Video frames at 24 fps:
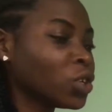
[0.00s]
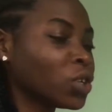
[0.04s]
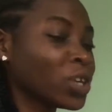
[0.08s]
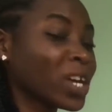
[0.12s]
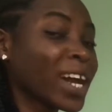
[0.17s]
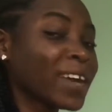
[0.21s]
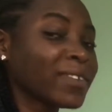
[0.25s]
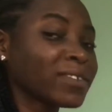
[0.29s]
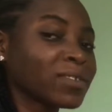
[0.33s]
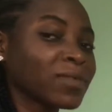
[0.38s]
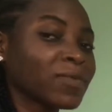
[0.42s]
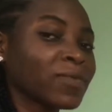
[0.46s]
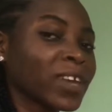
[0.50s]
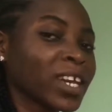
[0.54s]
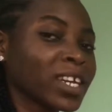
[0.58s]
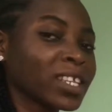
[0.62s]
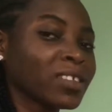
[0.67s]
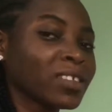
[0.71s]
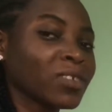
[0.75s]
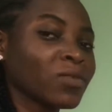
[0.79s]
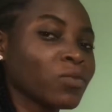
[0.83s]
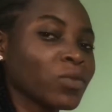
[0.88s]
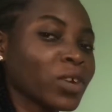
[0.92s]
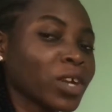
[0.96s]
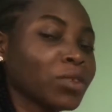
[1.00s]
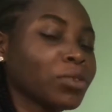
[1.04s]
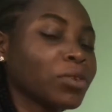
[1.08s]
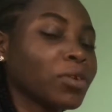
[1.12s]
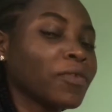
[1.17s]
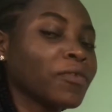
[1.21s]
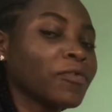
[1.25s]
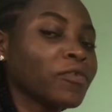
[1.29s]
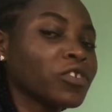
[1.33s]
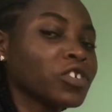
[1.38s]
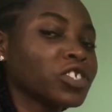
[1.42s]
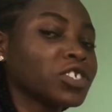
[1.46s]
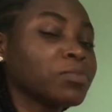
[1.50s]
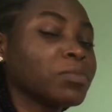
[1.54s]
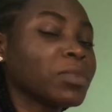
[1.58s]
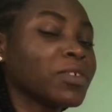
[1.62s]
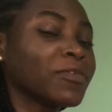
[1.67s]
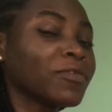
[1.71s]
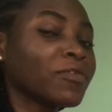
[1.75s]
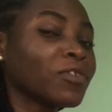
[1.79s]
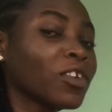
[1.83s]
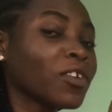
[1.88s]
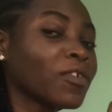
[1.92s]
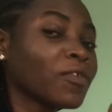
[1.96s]
You have to find the weight of fish
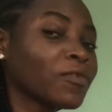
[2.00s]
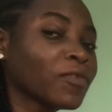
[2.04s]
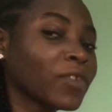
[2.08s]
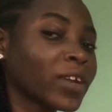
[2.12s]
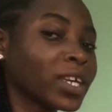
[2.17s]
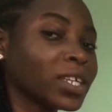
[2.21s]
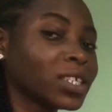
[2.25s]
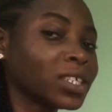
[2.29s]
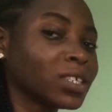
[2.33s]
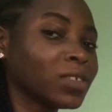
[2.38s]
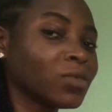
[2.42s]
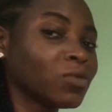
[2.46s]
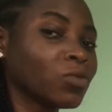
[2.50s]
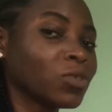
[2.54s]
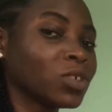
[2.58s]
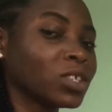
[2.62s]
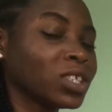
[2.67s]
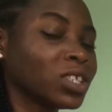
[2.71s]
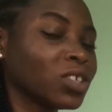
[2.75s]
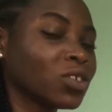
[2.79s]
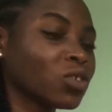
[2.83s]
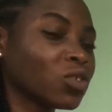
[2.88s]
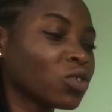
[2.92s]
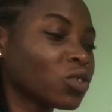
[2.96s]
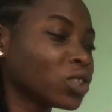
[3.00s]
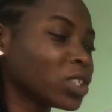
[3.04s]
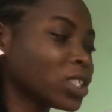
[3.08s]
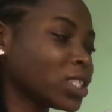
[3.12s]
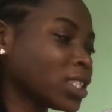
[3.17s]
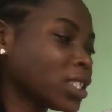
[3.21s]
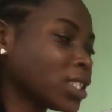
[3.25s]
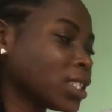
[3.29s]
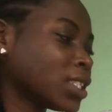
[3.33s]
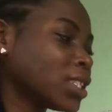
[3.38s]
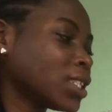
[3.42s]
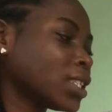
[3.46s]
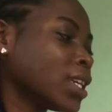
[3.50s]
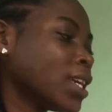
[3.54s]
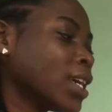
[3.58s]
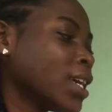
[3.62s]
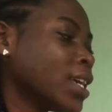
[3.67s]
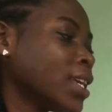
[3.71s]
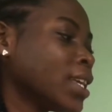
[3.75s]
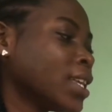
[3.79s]
before finding what the quantity.